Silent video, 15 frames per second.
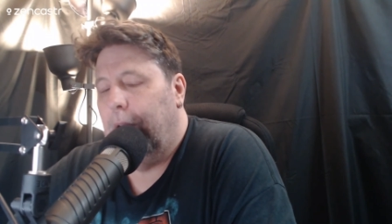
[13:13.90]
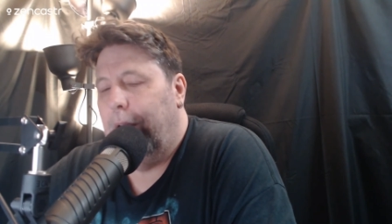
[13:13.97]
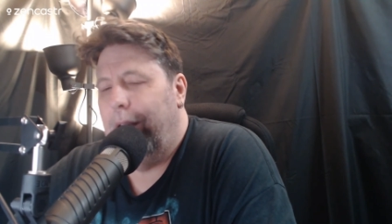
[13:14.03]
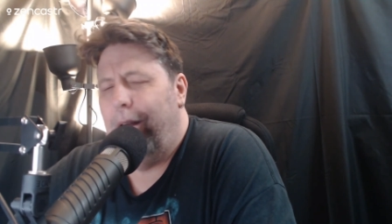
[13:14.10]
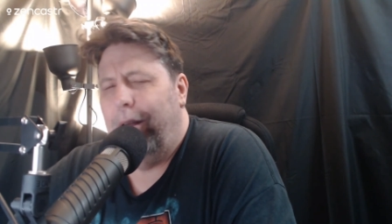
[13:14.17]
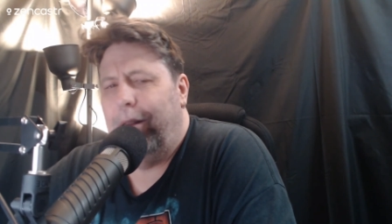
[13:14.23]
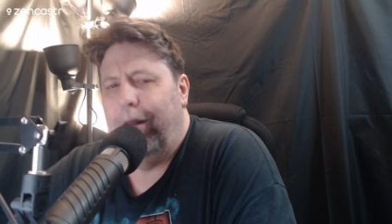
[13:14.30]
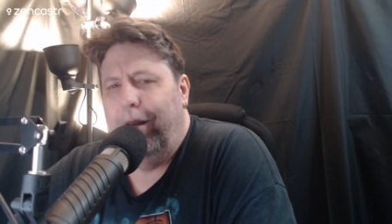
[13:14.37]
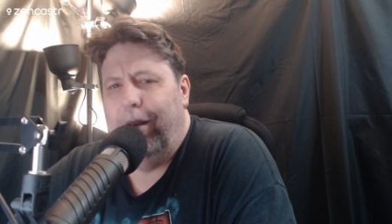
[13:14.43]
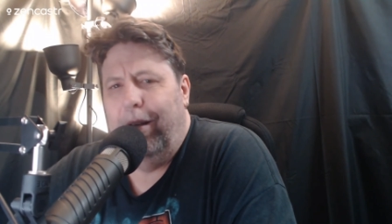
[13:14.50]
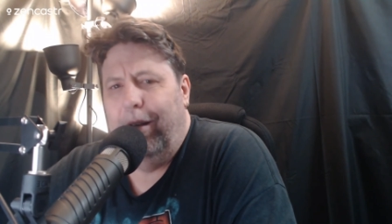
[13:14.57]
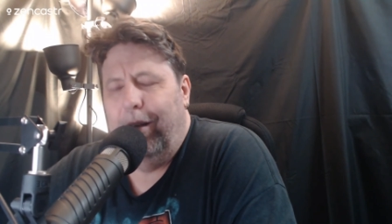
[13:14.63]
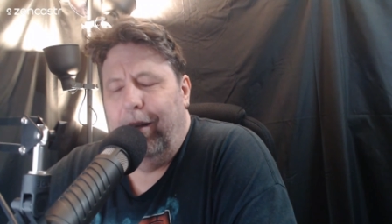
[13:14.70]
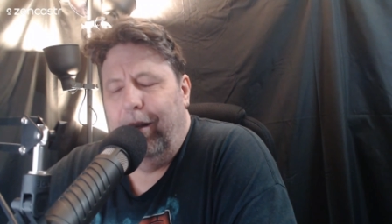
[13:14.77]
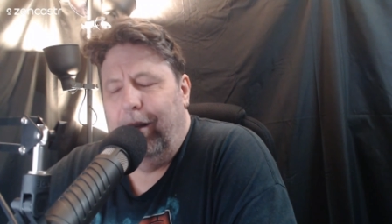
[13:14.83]
I know that
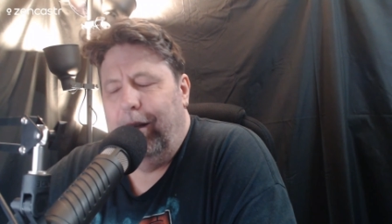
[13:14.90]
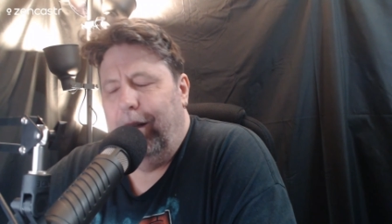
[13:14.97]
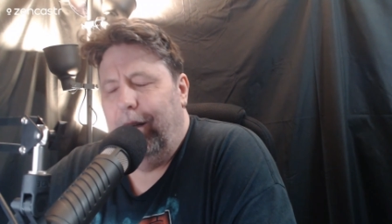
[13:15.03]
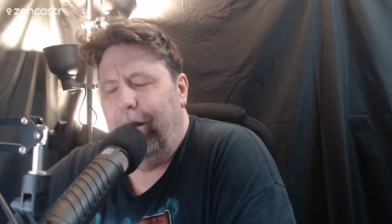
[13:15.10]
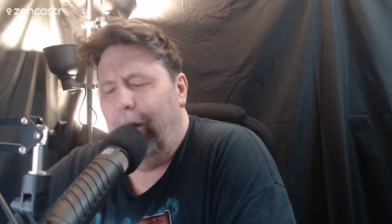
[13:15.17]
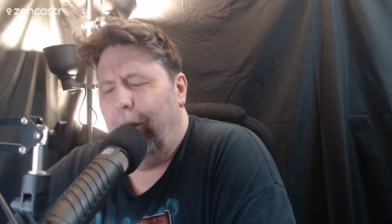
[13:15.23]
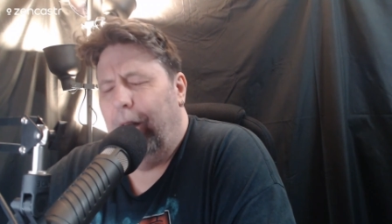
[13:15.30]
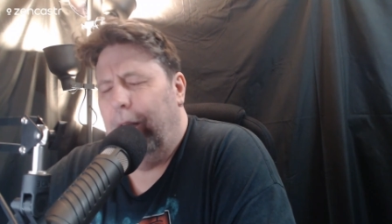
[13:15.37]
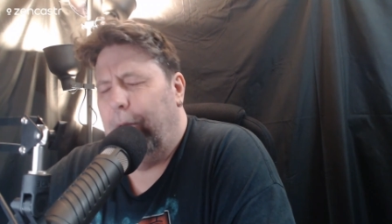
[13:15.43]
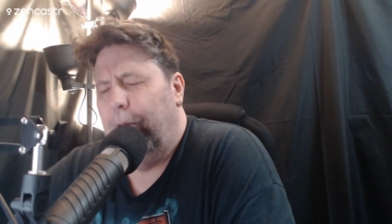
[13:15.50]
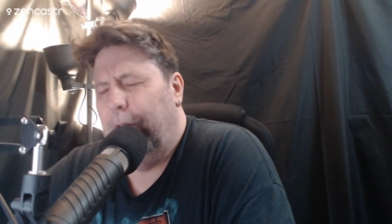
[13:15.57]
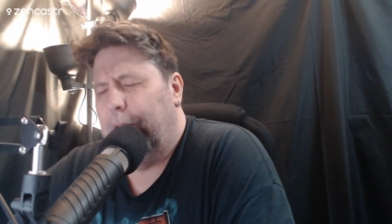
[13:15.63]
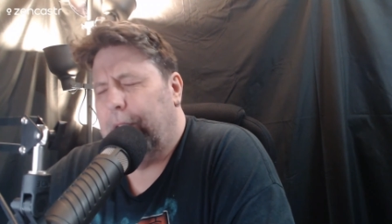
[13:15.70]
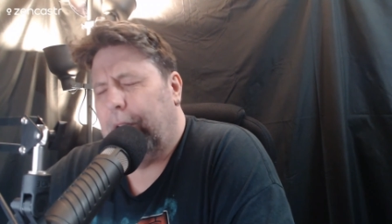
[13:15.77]
in Hollywood,